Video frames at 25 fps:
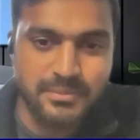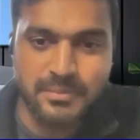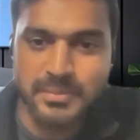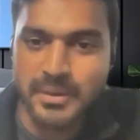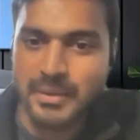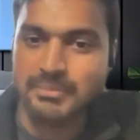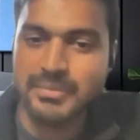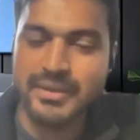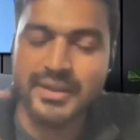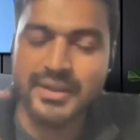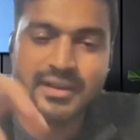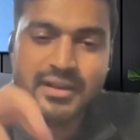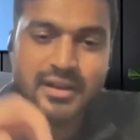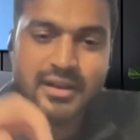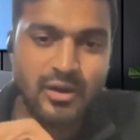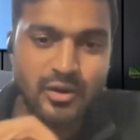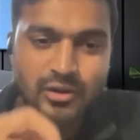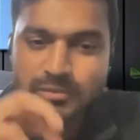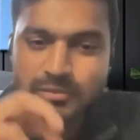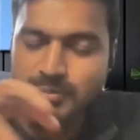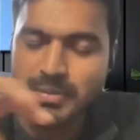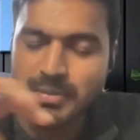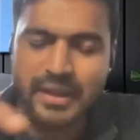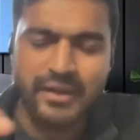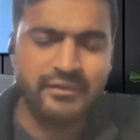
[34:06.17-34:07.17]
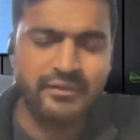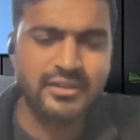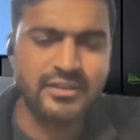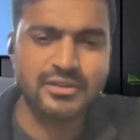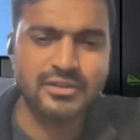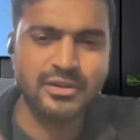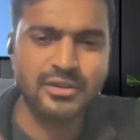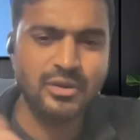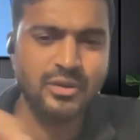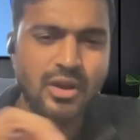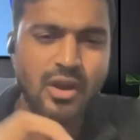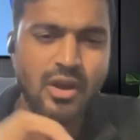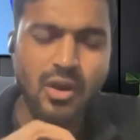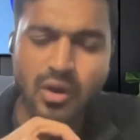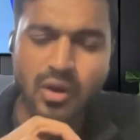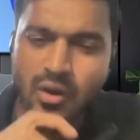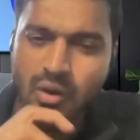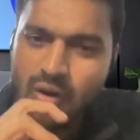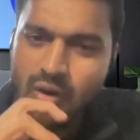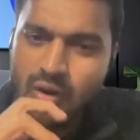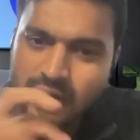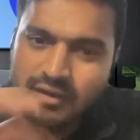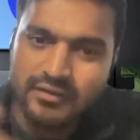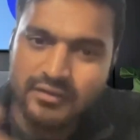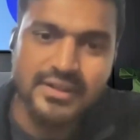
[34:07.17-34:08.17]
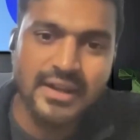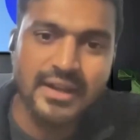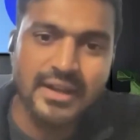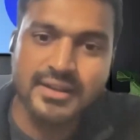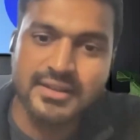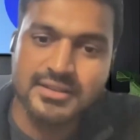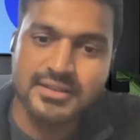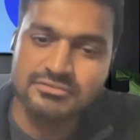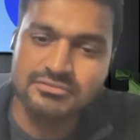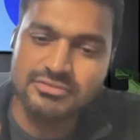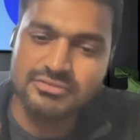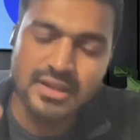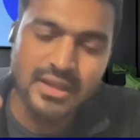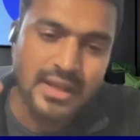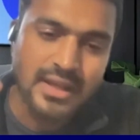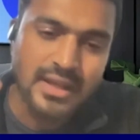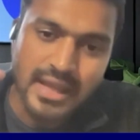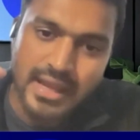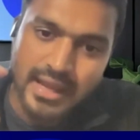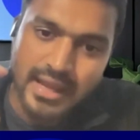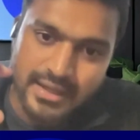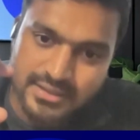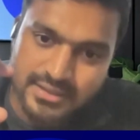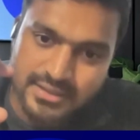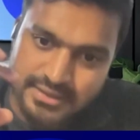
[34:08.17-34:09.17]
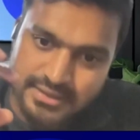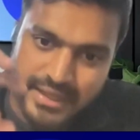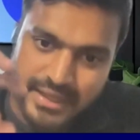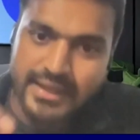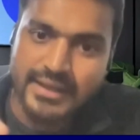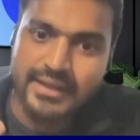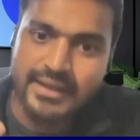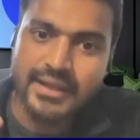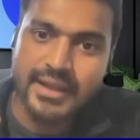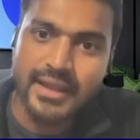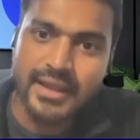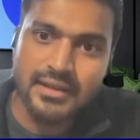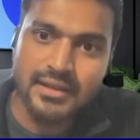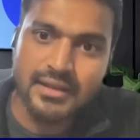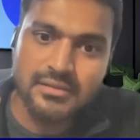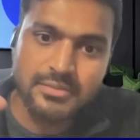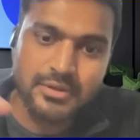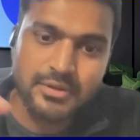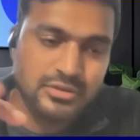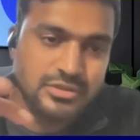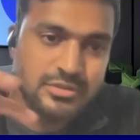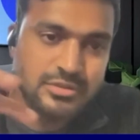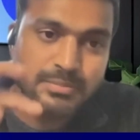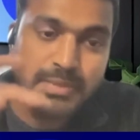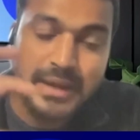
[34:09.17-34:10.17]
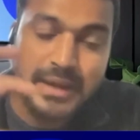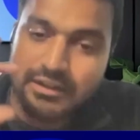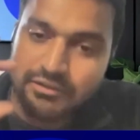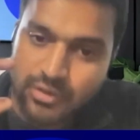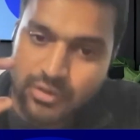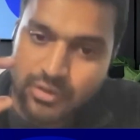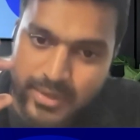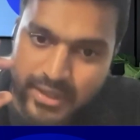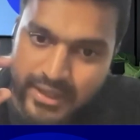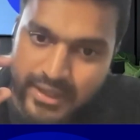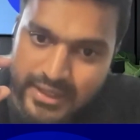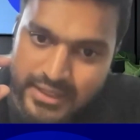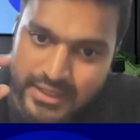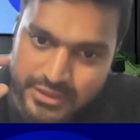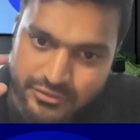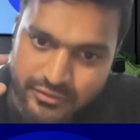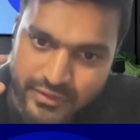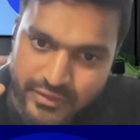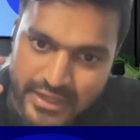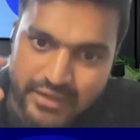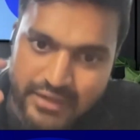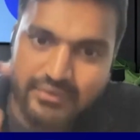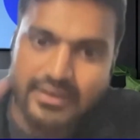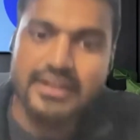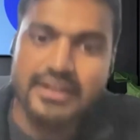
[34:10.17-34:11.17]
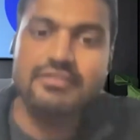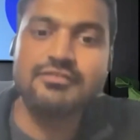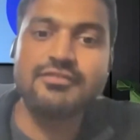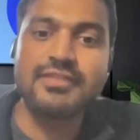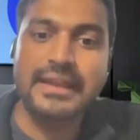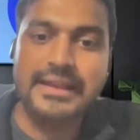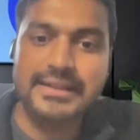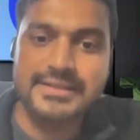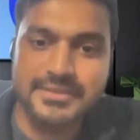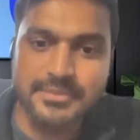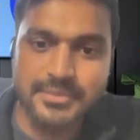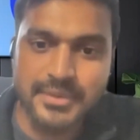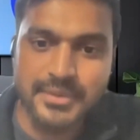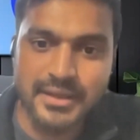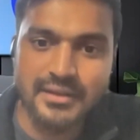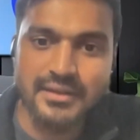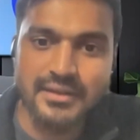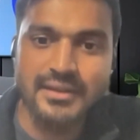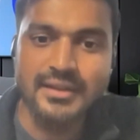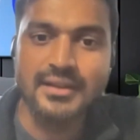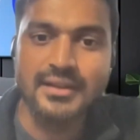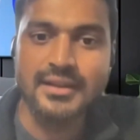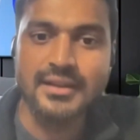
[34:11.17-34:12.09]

Public cloud, private cloud, all of that is taken care, because the platform again is very, very flexible,